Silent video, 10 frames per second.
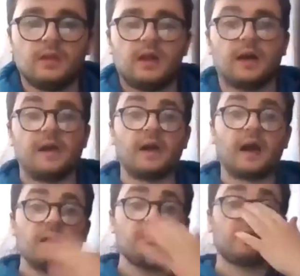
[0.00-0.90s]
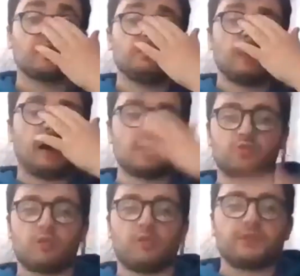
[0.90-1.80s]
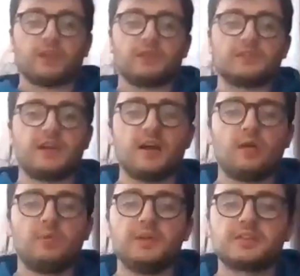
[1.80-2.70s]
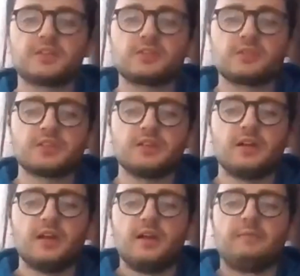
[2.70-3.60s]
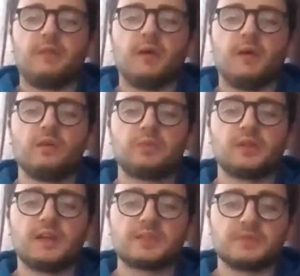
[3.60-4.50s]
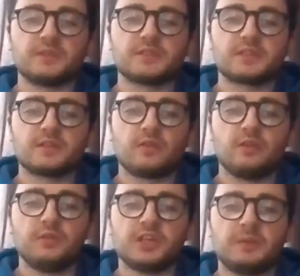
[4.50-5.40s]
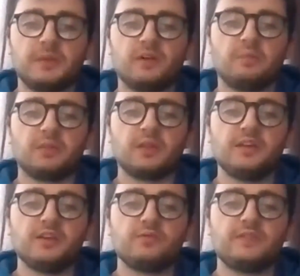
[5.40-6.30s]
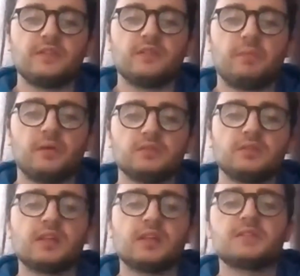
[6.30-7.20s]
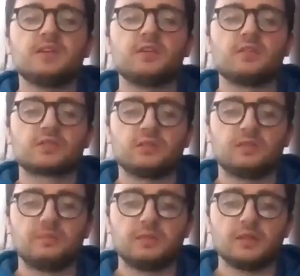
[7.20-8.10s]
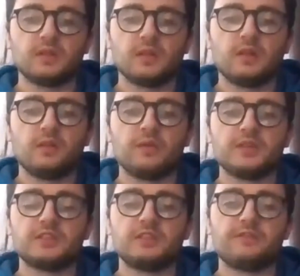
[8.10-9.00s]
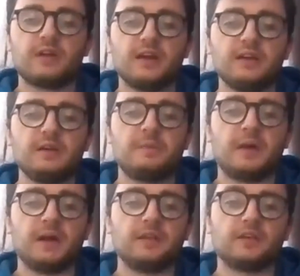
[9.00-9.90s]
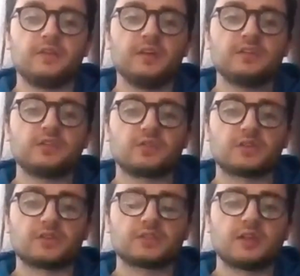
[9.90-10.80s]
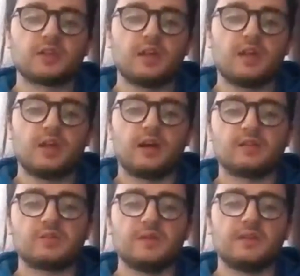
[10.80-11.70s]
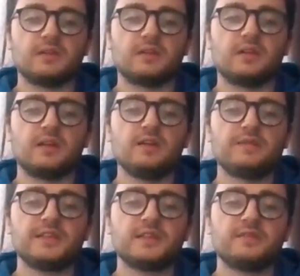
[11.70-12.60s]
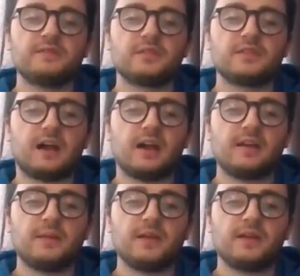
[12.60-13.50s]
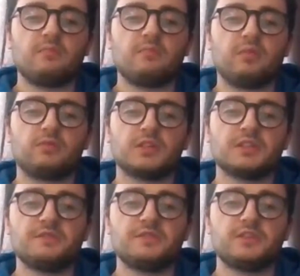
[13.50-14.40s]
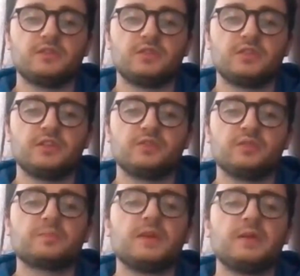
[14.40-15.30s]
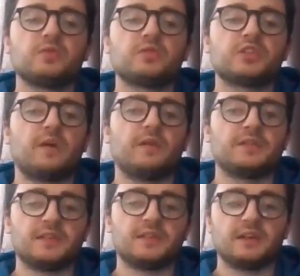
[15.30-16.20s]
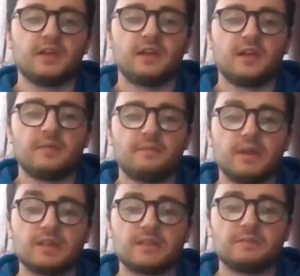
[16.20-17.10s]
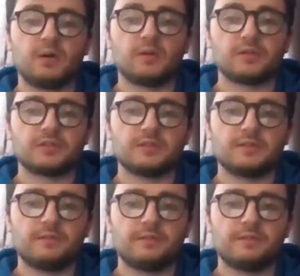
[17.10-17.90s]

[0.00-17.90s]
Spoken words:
Hi, I am Bradley Marshall, and today I'll be discussing my work placement, which had been completed within the Bolton Lads and Girls Club, which is defined by the Careers Trust as being an innovative, dynamic, and progressive children and young people's charity based in Bolton.